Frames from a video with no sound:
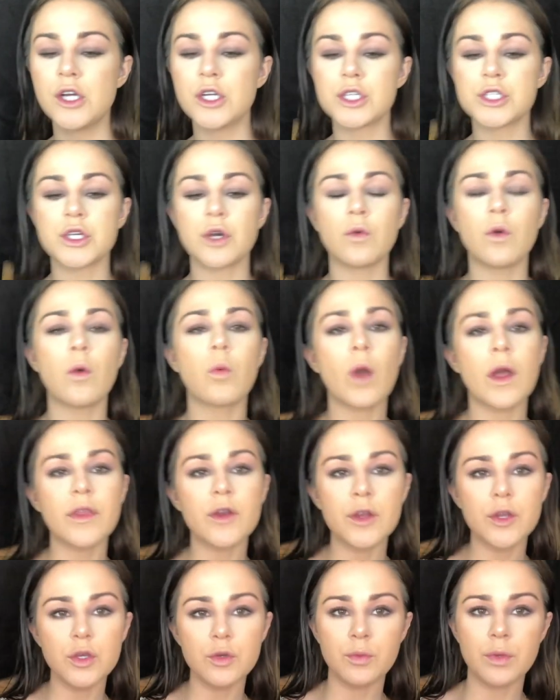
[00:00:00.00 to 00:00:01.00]
So
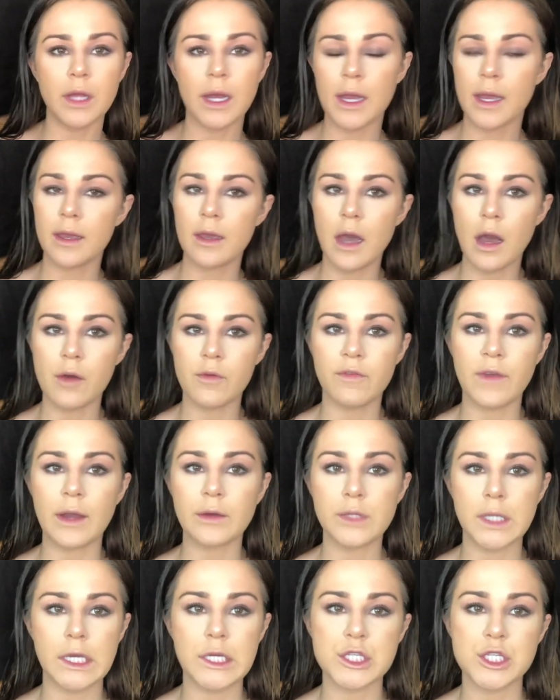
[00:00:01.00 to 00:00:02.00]
whether you apply
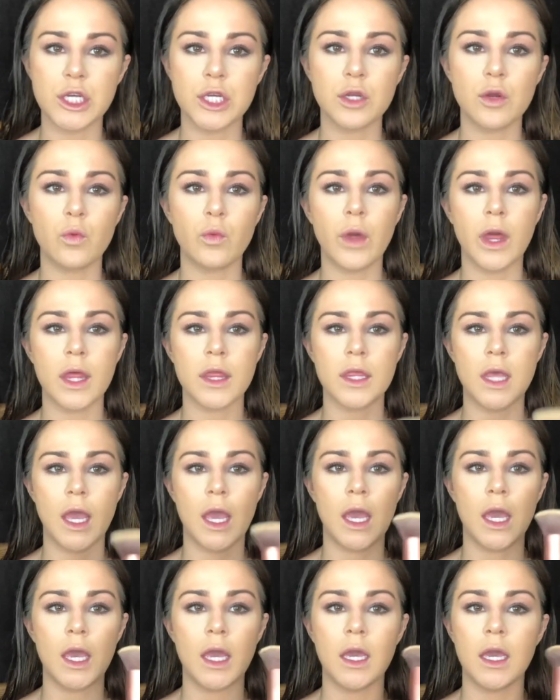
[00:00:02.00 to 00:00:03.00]
foundation with
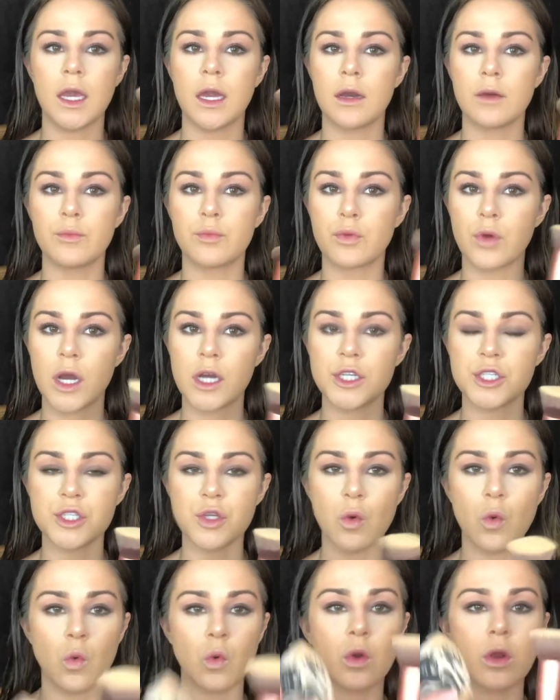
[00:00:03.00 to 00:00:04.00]
a
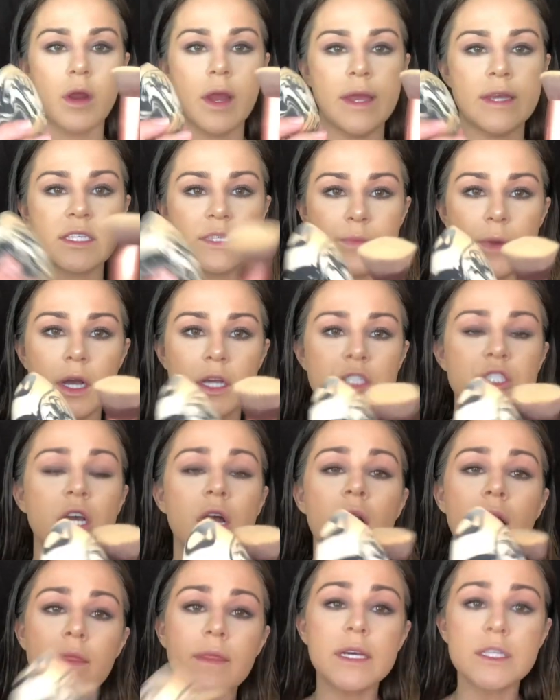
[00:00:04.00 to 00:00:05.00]
brush or a sponge,